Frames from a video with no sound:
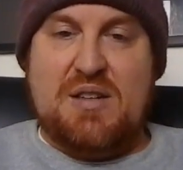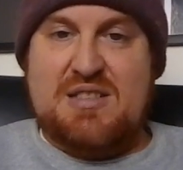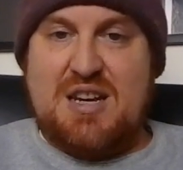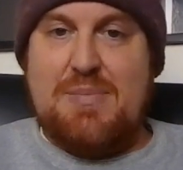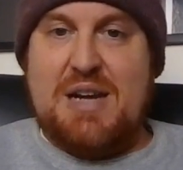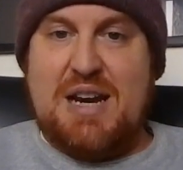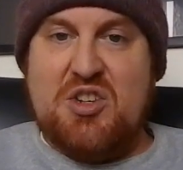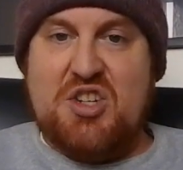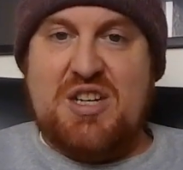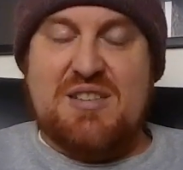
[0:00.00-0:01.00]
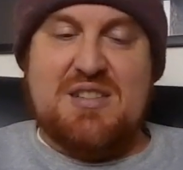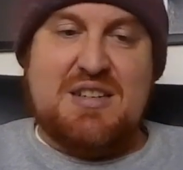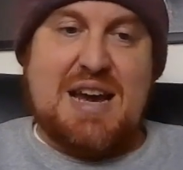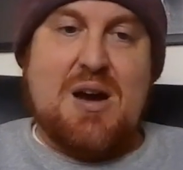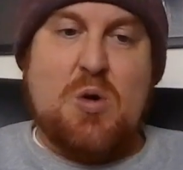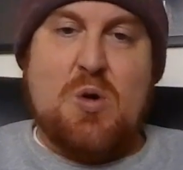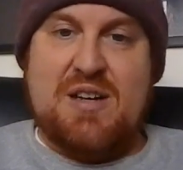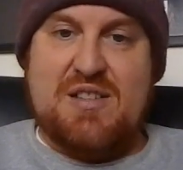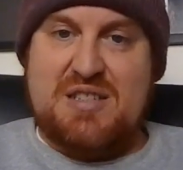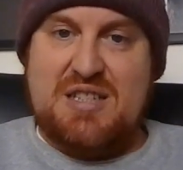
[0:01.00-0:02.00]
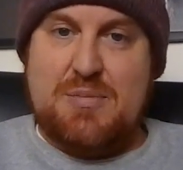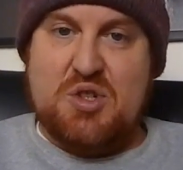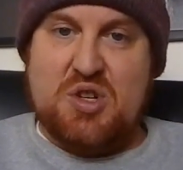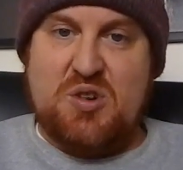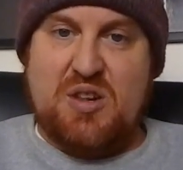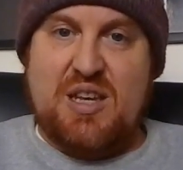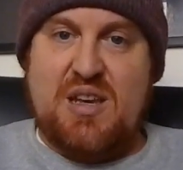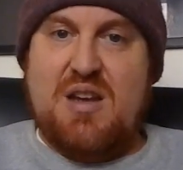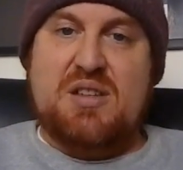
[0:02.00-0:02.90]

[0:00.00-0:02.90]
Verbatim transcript: its time and energy as a DAO and as a team internally